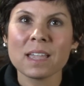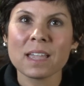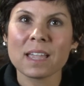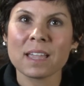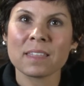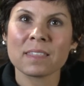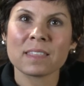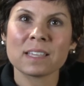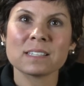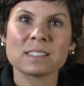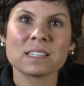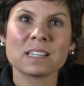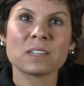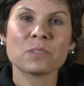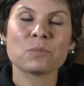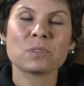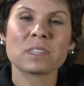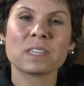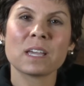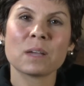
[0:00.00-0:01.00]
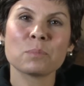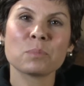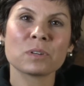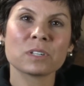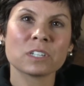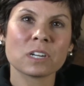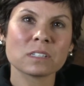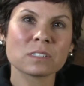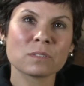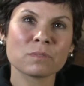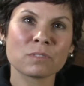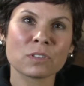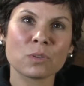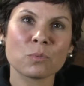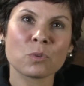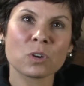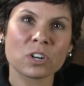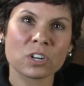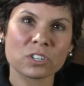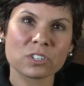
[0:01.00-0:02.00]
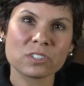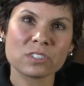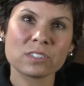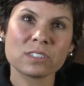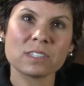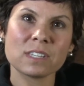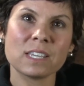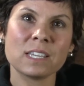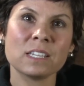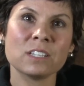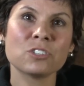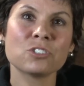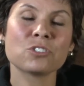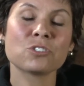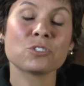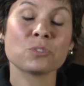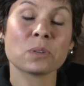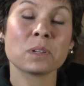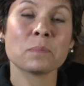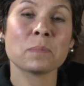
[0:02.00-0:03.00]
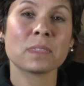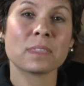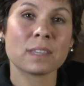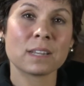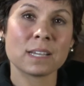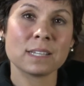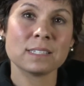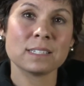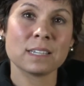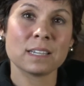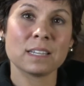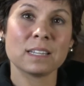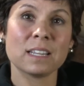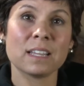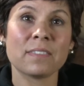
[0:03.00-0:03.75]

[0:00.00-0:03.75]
And they said it would get progressively worse each treatment that I did.